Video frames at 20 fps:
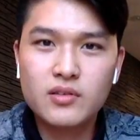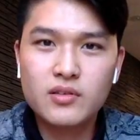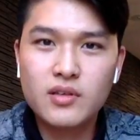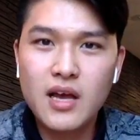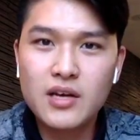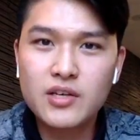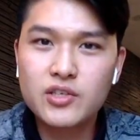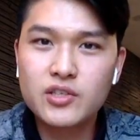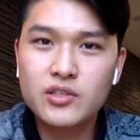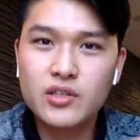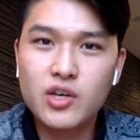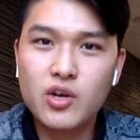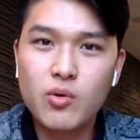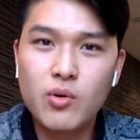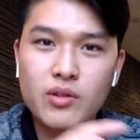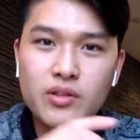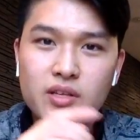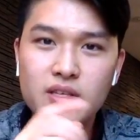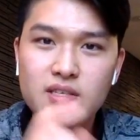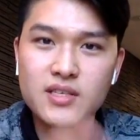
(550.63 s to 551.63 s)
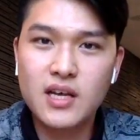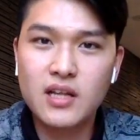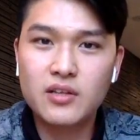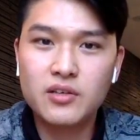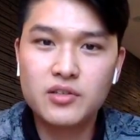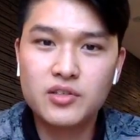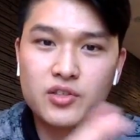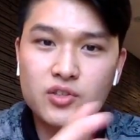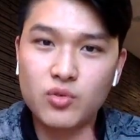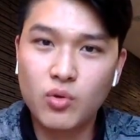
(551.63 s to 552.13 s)
actually go on the
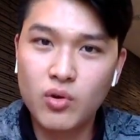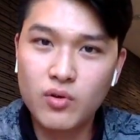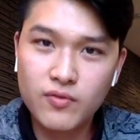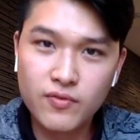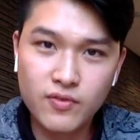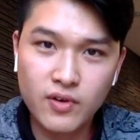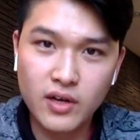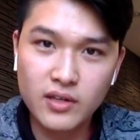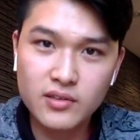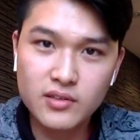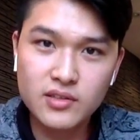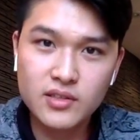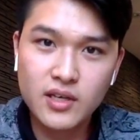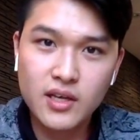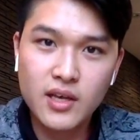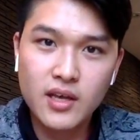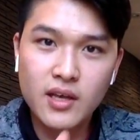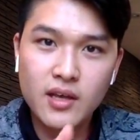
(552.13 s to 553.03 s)
seller storefront